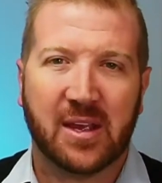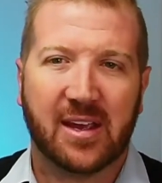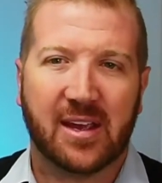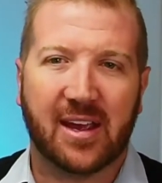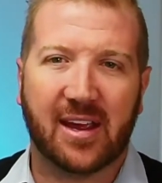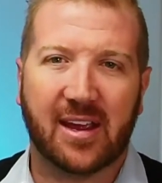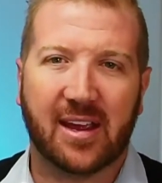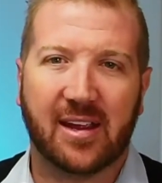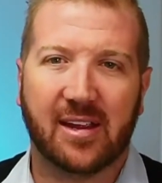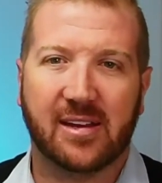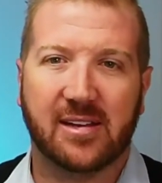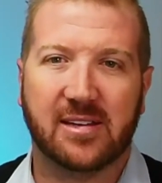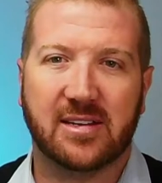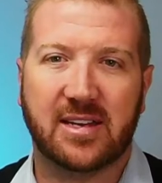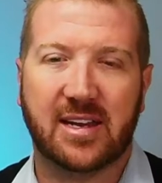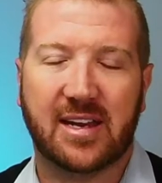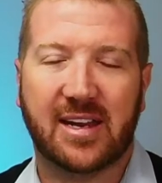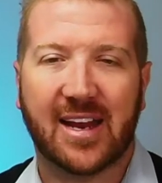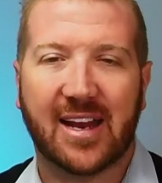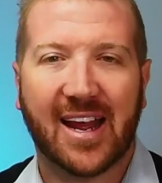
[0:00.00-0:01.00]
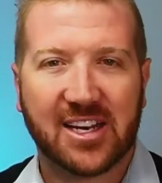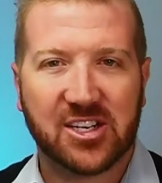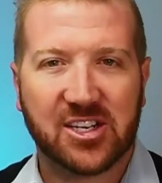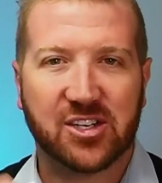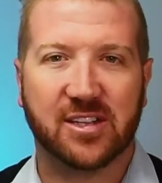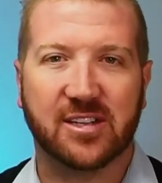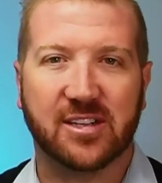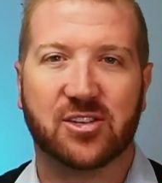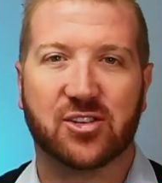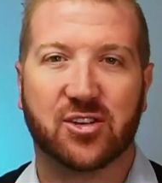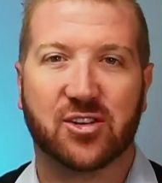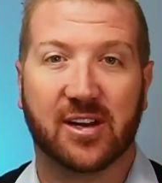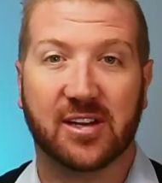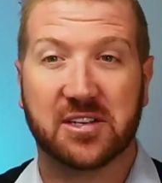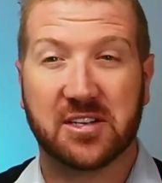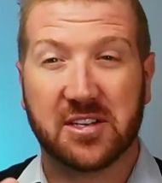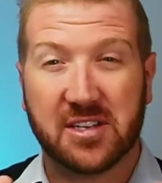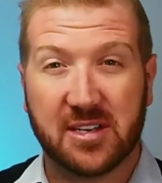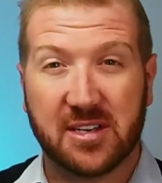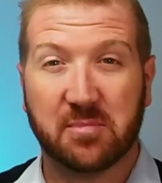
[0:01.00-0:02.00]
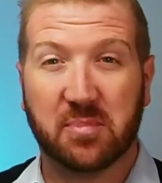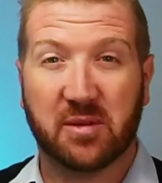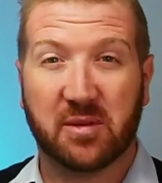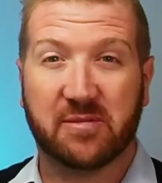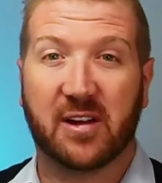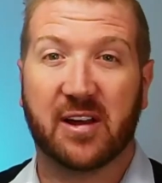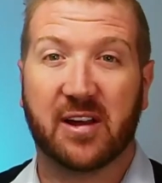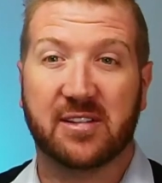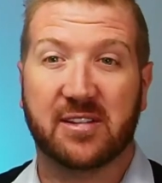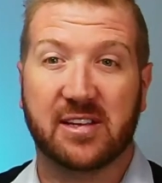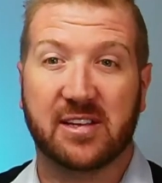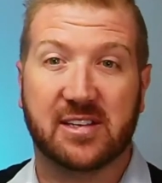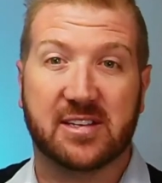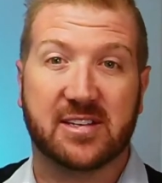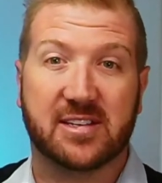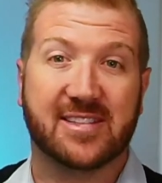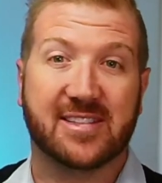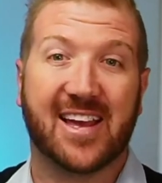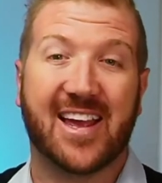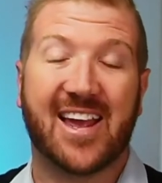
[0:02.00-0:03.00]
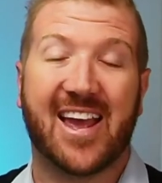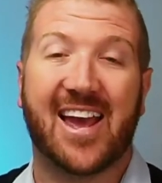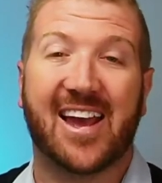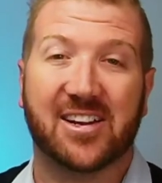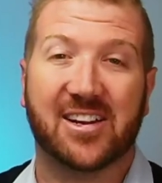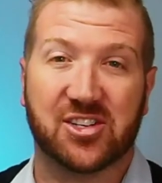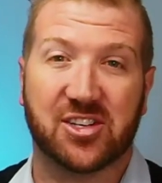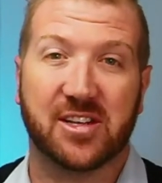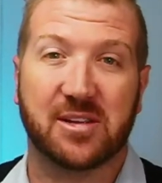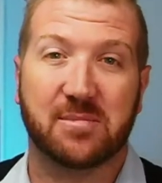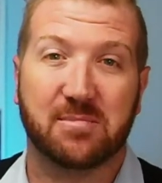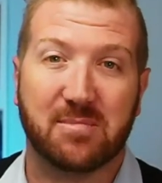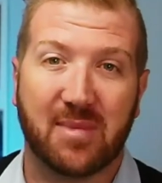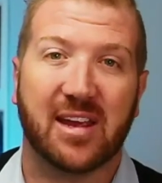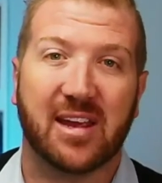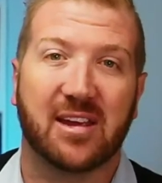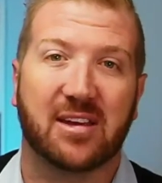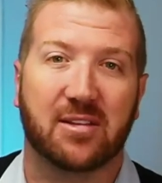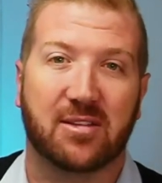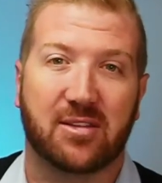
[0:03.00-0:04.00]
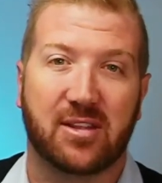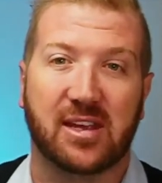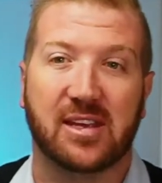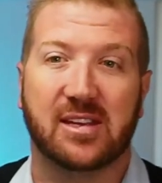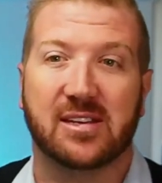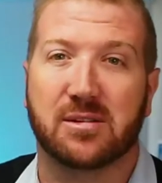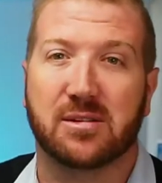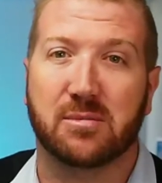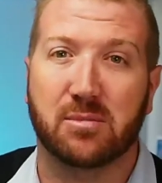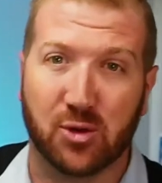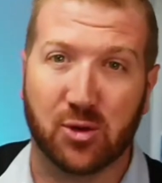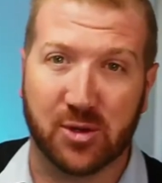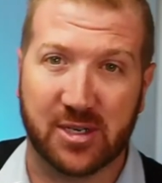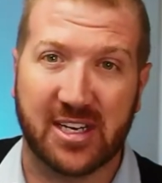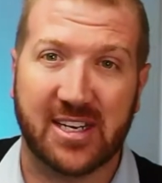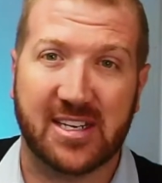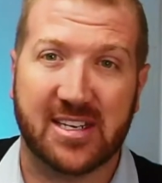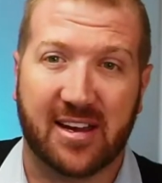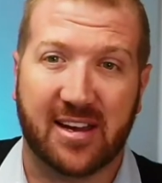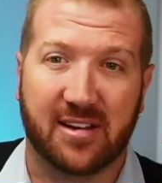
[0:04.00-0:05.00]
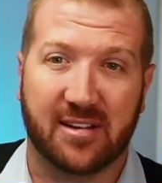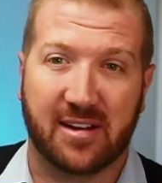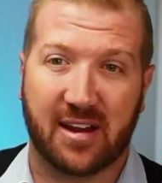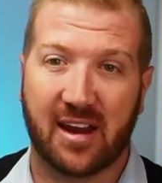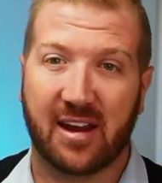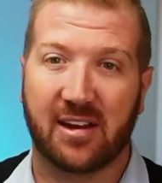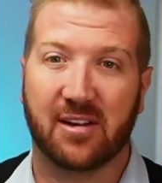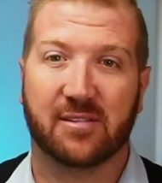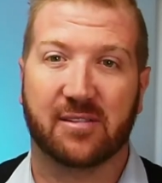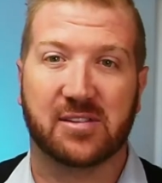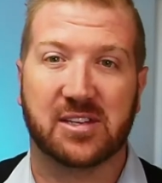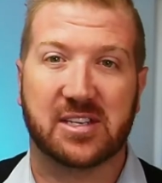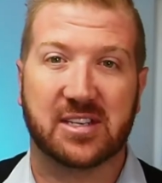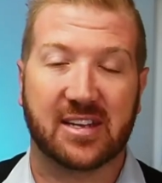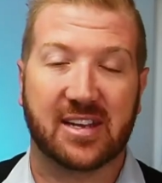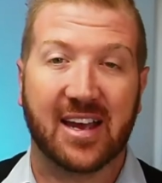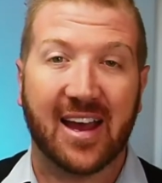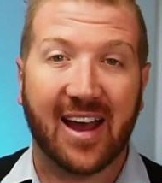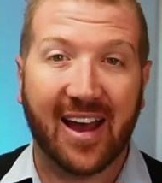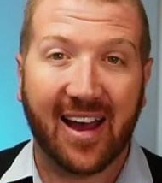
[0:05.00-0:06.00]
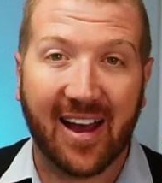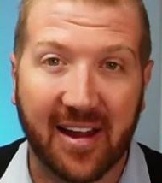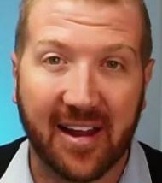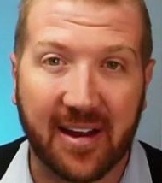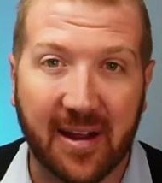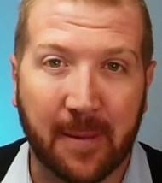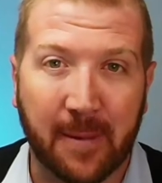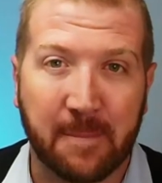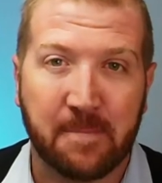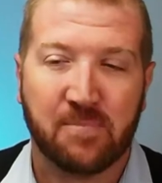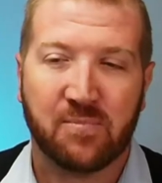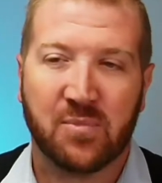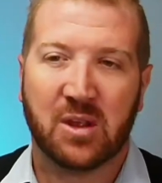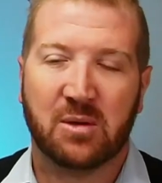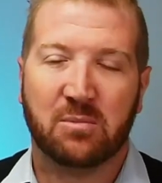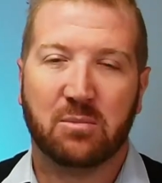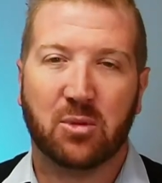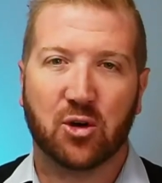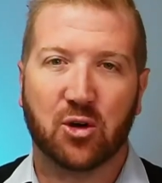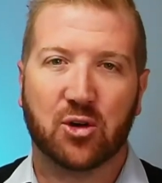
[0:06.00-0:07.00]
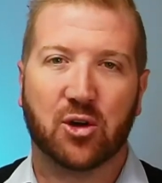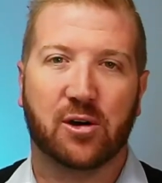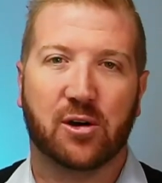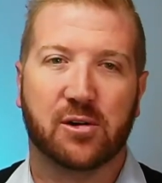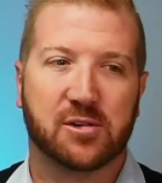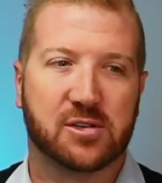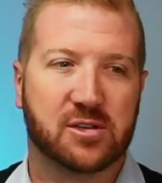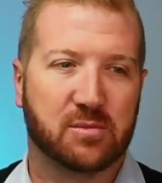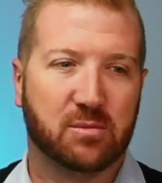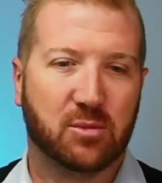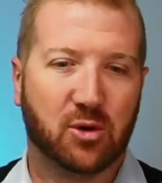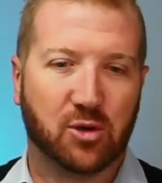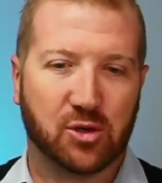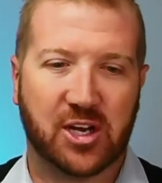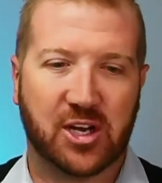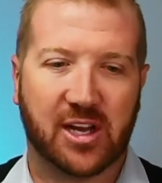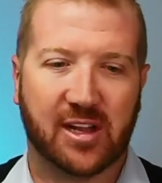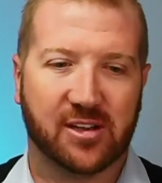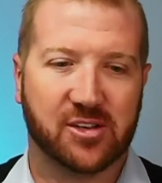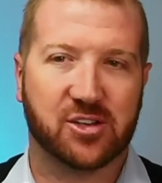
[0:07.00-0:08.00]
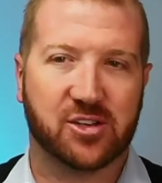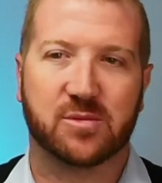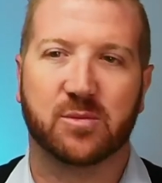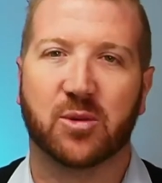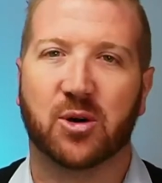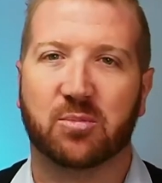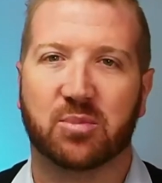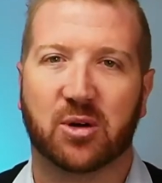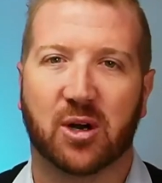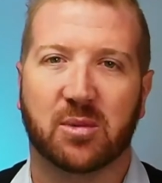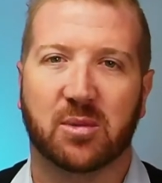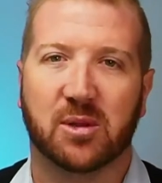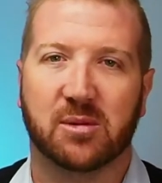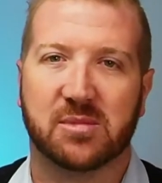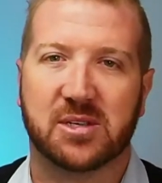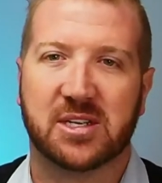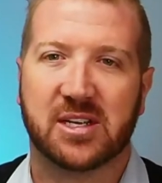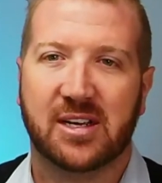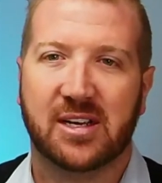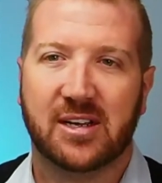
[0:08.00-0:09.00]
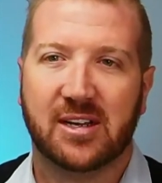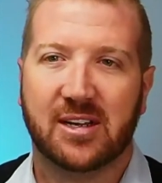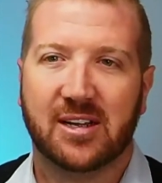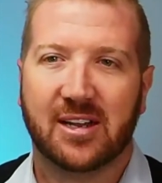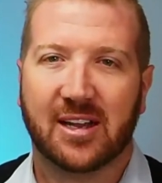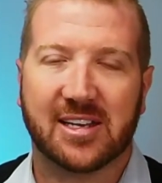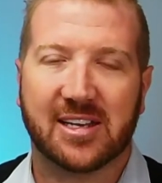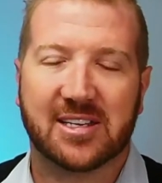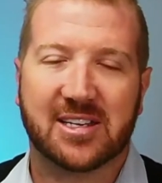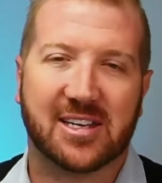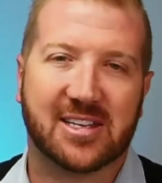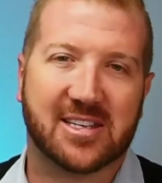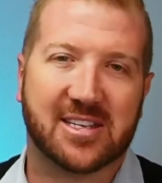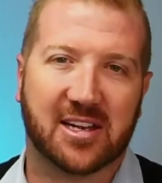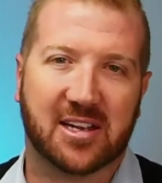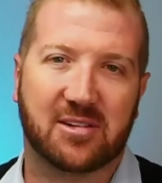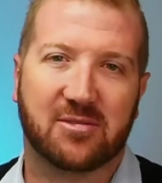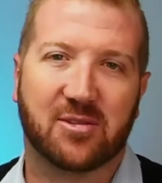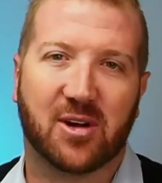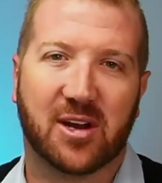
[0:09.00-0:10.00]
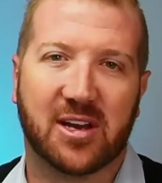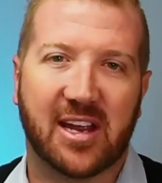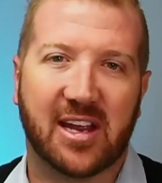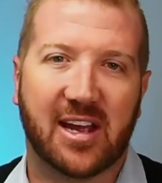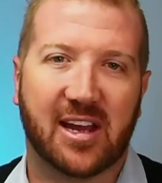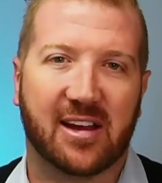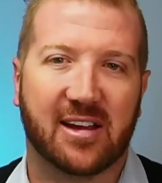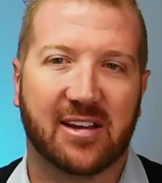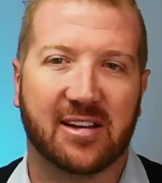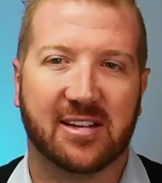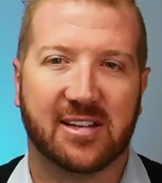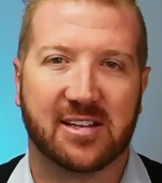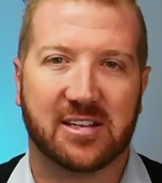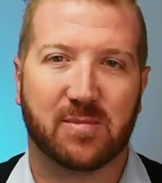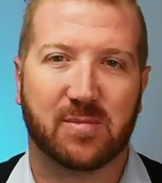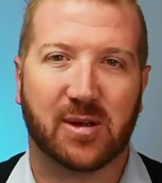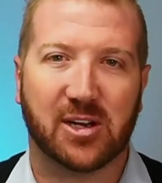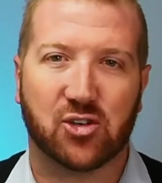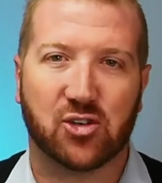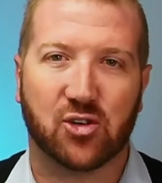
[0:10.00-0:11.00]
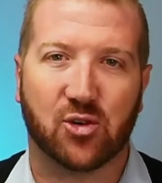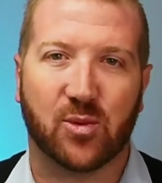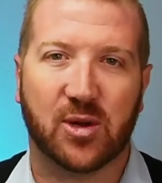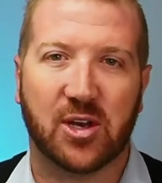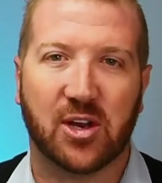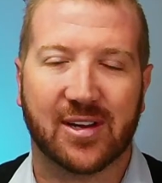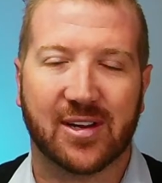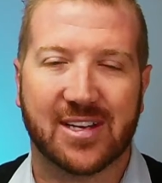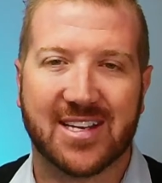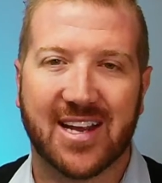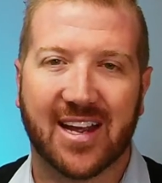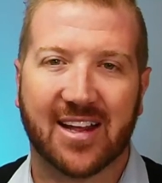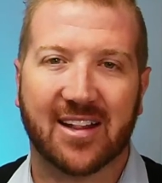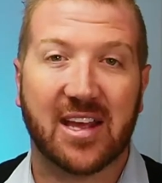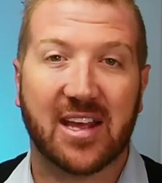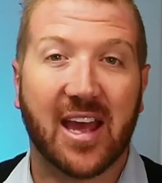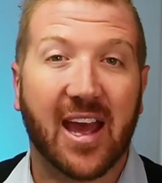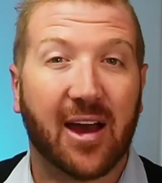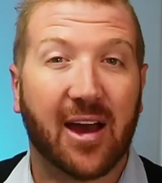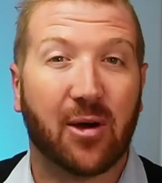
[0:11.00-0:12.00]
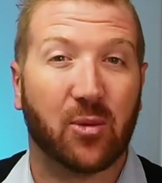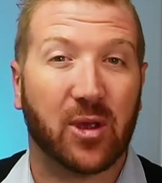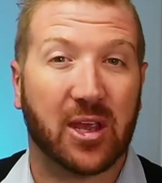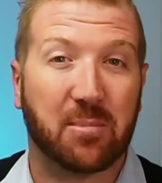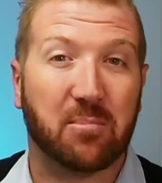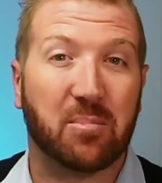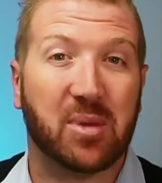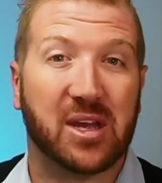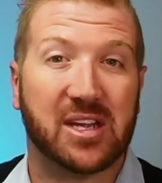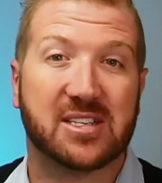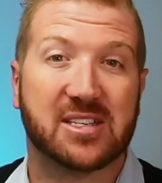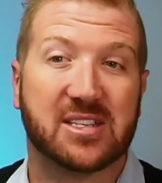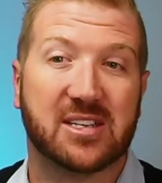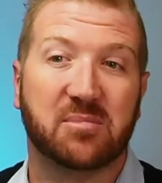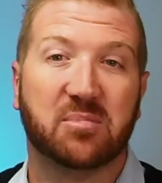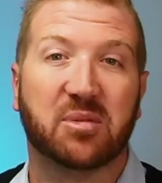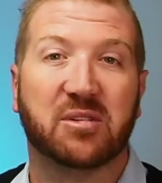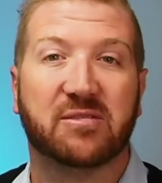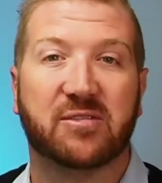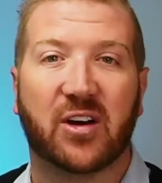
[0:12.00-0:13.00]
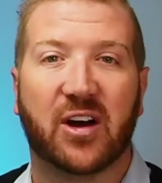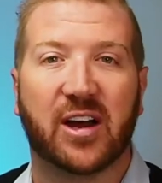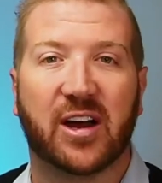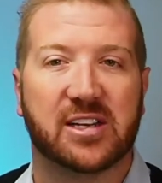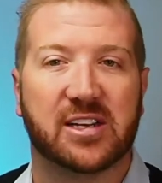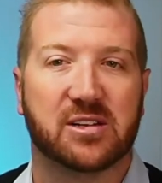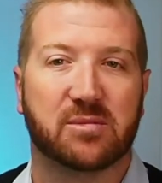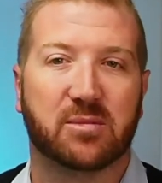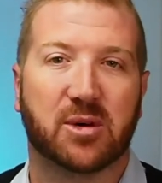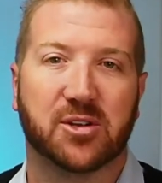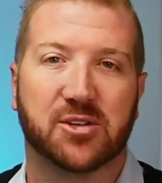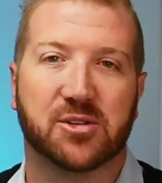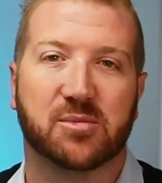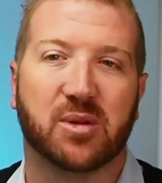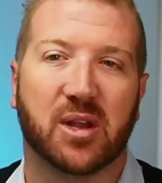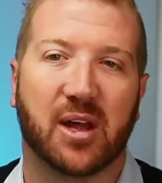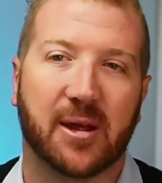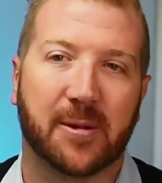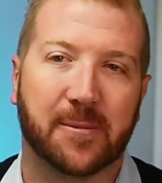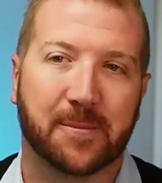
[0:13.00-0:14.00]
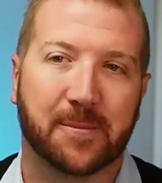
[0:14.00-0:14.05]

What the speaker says: And in actually trying to simplify things, they actually make things more detailed and obviously harder, more cogs, more challenges, more problems. Let's get stuck in right now and let's make sure we know exactly how we can best simplify to multiply.